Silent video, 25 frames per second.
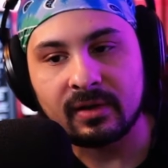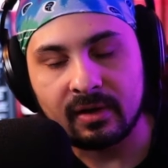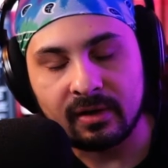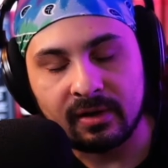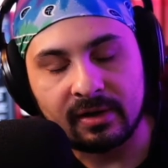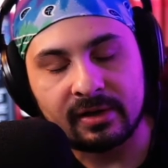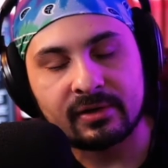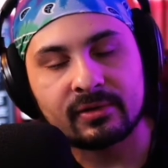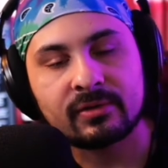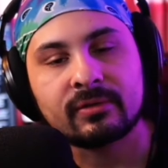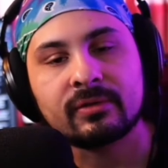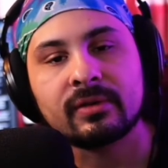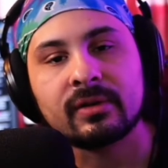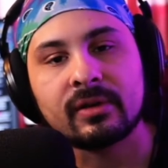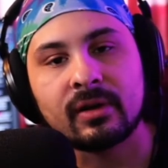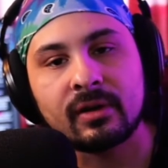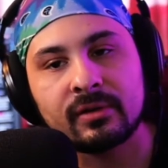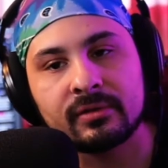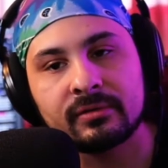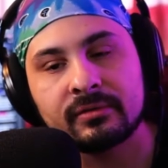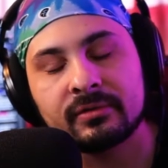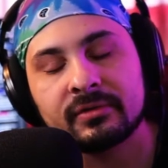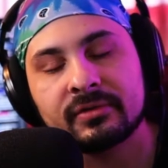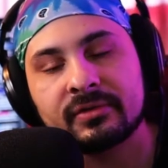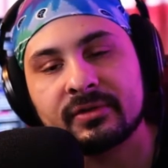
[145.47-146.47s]
actually
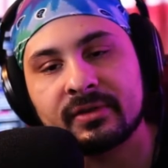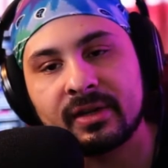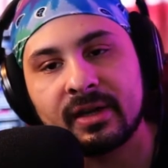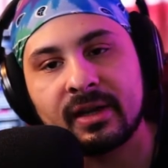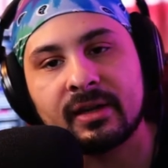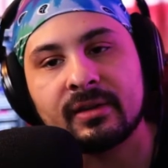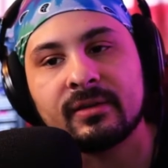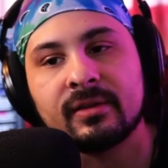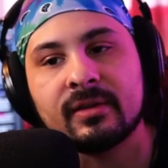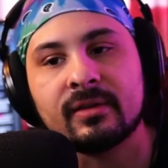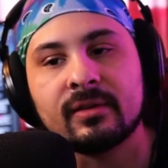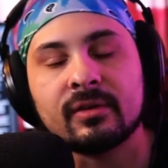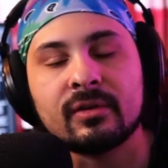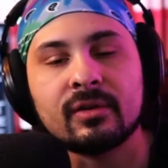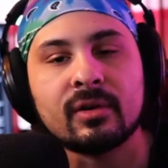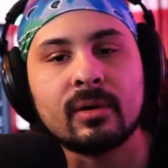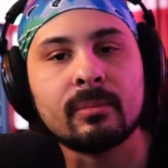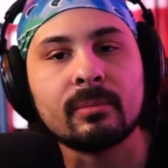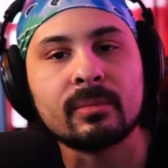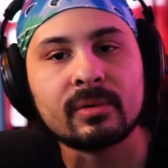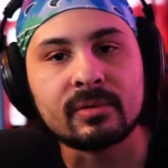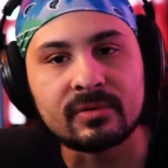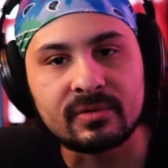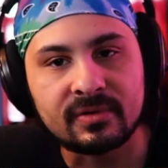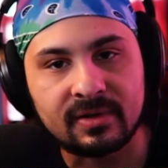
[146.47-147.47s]
understanding the
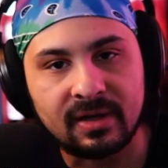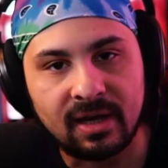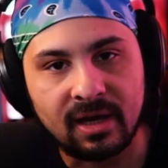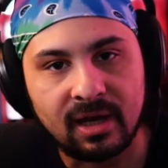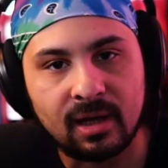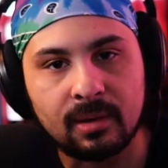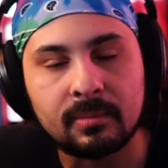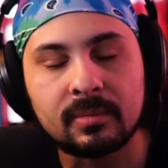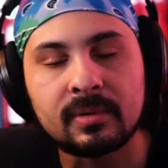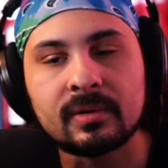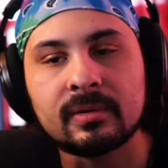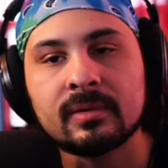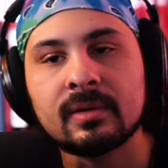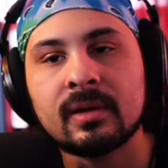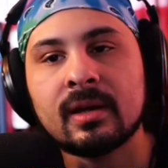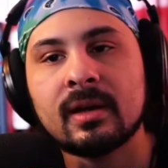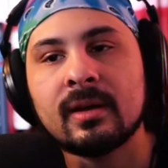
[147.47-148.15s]
numbers game and